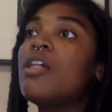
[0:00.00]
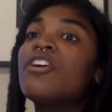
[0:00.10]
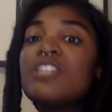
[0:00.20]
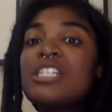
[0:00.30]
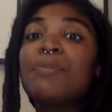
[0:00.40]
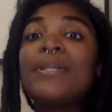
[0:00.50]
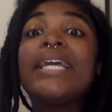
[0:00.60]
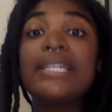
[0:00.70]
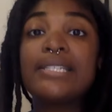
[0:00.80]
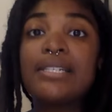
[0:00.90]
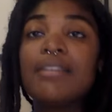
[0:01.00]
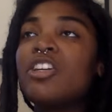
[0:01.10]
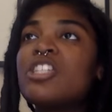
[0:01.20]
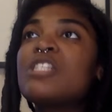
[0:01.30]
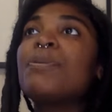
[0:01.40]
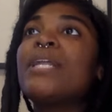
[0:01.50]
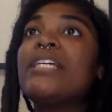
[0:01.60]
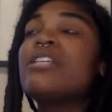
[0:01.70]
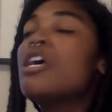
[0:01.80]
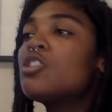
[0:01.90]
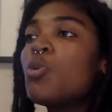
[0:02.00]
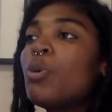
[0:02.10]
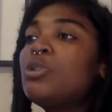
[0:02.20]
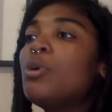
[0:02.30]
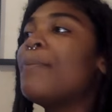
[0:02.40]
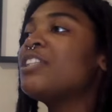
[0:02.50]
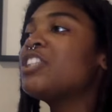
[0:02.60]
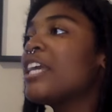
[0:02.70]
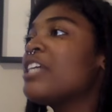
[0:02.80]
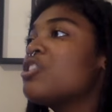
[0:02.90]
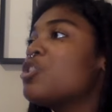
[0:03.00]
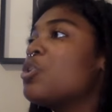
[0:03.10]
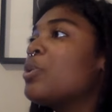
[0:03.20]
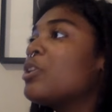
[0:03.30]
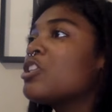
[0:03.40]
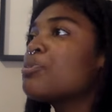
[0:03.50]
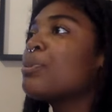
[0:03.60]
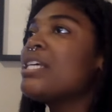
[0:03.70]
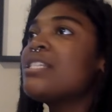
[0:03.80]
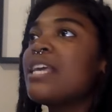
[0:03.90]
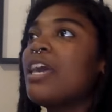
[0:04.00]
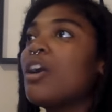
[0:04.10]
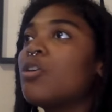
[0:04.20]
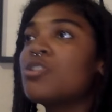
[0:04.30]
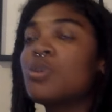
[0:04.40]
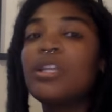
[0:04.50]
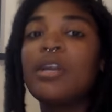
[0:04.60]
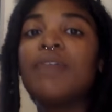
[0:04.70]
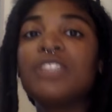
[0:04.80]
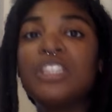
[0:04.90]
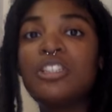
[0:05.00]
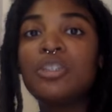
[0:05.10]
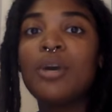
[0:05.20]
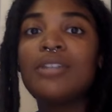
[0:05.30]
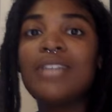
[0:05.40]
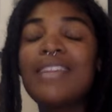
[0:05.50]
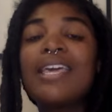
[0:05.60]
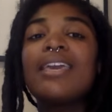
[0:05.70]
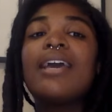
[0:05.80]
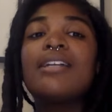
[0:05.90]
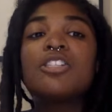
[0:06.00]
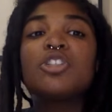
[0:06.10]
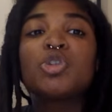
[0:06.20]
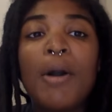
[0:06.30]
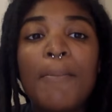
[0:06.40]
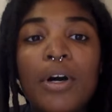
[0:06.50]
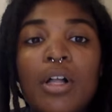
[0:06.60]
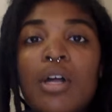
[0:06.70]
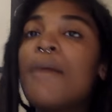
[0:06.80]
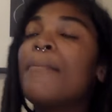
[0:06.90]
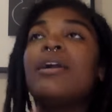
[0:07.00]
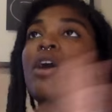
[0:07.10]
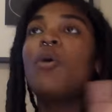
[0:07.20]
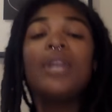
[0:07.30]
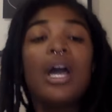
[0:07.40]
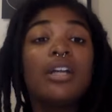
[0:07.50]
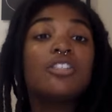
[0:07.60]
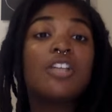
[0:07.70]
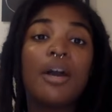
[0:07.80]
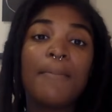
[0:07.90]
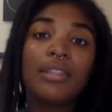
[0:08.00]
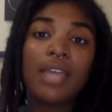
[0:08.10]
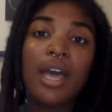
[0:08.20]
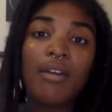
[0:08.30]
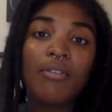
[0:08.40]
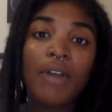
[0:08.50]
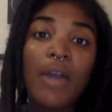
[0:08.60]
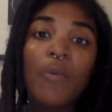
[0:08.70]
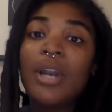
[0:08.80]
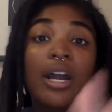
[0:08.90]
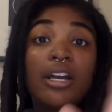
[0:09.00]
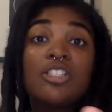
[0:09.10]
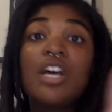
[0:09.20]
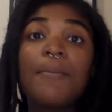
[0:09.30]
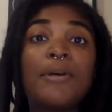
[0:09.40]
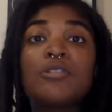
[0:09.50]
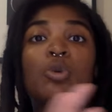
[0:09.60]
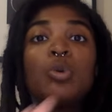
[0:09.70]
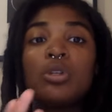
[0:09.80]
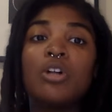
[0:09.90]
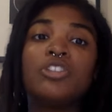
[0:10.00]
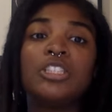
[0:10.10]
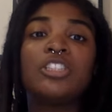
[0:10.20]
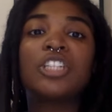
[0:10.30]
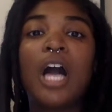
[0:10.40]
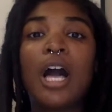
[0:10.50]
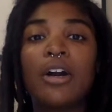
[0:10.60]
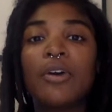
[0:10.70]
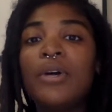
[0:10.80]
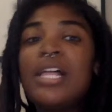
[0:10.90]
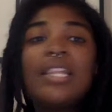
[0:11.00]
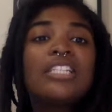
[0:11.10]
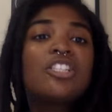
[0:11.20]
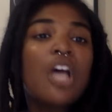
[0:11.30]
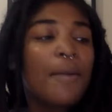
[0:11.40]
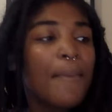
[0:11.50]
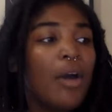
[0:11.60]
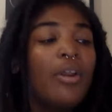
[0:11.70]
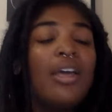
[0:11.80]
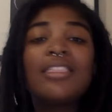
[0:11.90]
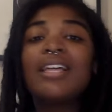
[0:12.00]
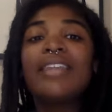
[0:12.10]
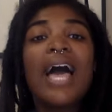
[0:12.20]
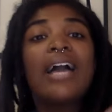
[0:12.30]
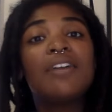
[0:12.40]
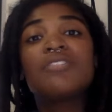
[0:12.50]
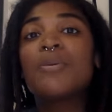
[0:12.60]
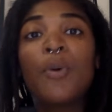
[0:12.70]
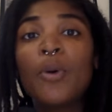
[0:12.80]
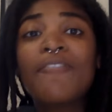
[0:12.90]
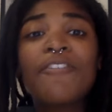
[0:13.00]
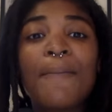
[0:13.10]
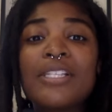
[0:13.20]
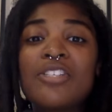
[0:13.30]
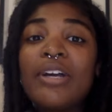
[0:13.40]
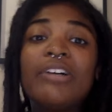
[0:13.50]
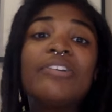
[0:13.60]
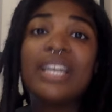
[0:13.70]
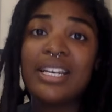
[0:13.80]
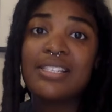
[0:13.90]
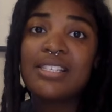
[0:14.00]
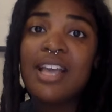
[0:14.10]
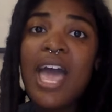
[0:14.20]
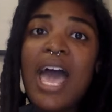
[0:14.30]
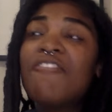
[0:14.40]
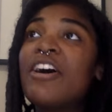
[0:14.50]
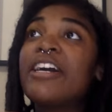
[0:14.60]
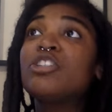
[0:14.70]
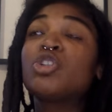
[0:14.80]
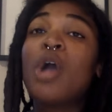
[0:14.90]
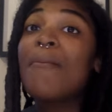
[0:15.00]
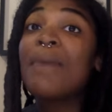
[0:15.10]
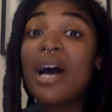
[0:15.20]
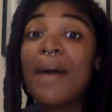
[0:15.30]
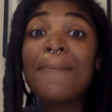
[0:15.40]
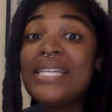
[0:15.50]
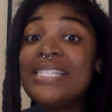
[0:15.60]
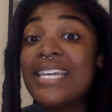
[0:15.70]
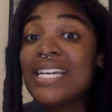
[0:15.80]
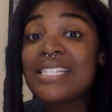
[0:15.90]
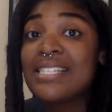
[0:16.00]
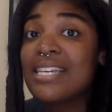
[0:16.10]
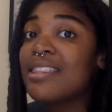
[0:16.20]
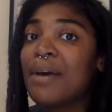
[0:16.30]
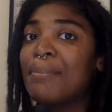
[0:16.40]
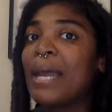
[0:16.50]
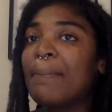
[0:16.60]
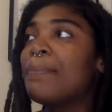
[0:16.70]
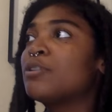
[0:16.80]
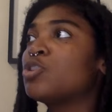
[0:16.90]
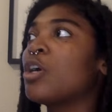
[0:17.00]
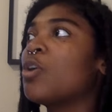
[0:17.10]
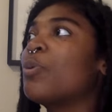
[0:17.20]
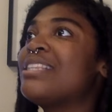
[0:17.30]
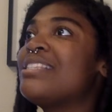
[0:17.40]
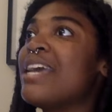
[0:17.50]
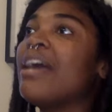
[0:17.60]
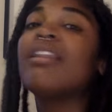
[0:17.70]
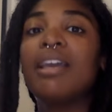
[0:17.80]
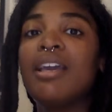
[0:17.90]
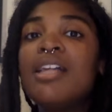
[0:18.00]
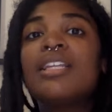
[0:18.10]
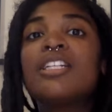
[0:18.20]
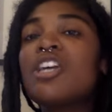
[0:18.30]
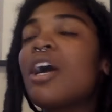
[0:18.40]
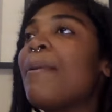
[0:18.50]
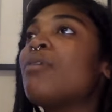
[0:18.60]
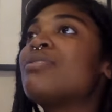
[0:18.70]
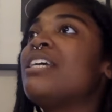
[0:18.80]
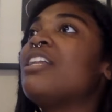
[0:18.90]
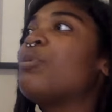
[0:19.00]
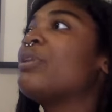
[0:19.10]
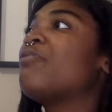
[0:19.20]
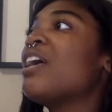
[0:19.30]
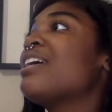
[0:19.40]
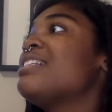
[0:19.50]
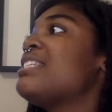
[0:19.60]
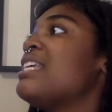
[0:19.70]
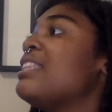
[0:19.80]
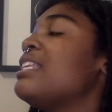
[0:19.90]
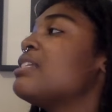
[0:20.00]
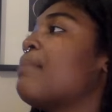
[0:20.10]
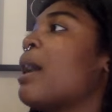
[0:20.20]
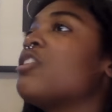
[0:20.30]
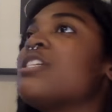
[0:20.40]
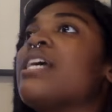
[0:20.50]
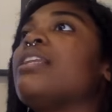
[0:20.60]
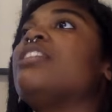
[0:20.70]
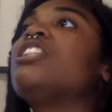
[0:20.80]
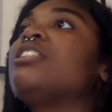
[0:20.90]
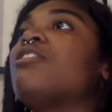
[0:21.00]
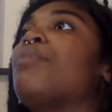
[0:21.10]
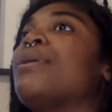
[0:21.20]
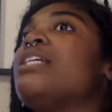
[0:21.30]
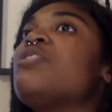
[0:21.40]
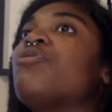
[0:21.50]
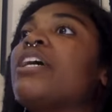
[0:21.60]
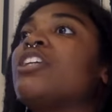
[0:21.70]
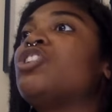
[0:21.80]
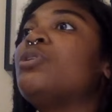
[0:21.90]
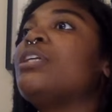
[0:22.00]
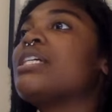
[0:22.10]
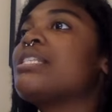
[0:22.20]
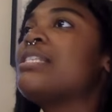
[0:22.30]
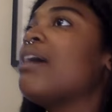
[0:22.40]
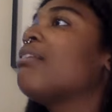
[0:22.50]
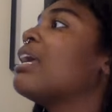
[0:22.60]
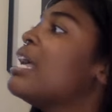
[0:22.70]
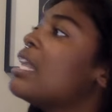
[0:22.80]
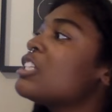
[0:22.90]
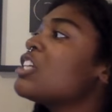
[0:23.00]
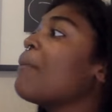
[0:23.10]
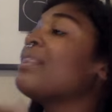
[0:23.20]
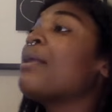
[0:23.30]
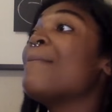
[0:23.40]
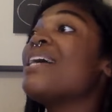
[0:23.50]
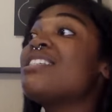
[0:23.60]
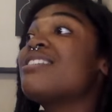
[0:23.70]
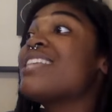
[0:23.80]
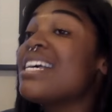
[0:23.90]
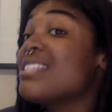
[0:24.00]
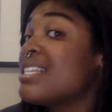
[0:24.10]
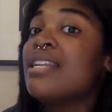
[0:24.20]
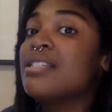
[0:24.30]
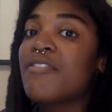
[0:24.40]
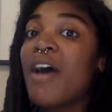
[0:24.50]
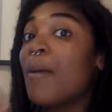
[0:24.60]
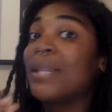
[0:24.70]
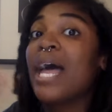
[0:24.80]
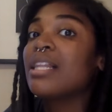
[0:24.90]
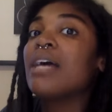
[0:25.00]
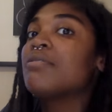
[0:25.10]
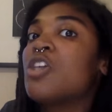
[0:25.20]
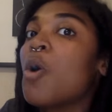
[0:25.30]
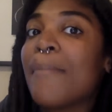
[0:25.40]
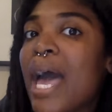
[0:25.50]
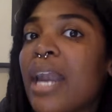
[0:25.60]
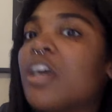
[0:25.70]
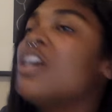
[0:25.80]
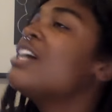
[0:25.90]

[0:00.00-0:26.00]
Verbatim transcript: They're displaced. They're displaced. So what do a bunch of kids do when they're displaced? They can't go to school, they don't have shit shit to do all day, they get into trouble. But no, we're not going to talk about that, right? We're not going to talk about school closures in Chicago. Let's talk about the lack of support for mental illness and fucking trauma and PTSD that black people struggle with daily. Let's talk about dealing with fucking seeing these modern day lynchings of police fucking shooting us daily. Let's talk about the message that sends of how black lives don't matter.